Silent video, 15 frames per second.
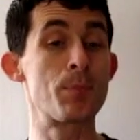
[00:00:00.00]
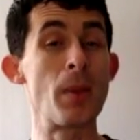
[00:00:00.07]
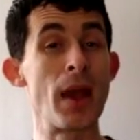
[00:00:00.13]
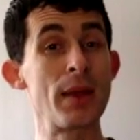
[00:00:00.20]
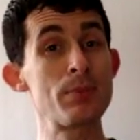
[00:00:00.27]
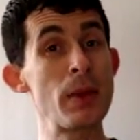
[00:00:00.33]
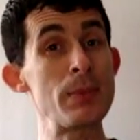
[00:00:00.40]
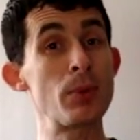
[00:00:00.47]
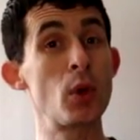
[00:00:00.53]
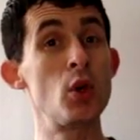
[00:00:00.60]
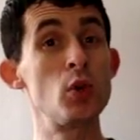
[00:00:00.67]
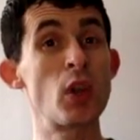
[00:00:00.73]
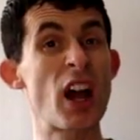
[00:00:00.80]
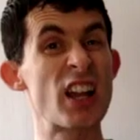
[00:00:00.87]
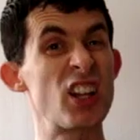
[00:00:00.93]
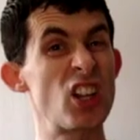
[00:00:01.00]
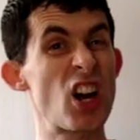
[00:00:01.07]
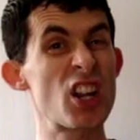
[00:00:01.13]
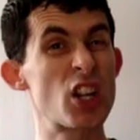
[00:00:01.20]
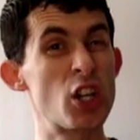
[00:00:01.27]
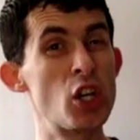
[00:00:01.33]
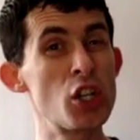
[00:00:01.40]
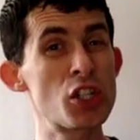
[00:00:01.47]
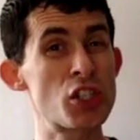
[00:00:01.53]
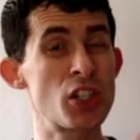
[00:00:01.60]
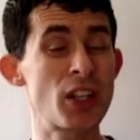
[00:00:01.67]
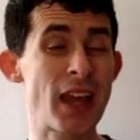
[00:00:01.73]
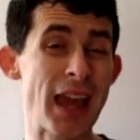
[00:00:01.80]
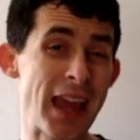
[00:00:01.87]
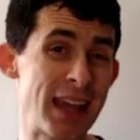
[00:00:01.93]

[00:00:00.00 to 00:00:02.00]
and people who like a lot of cushion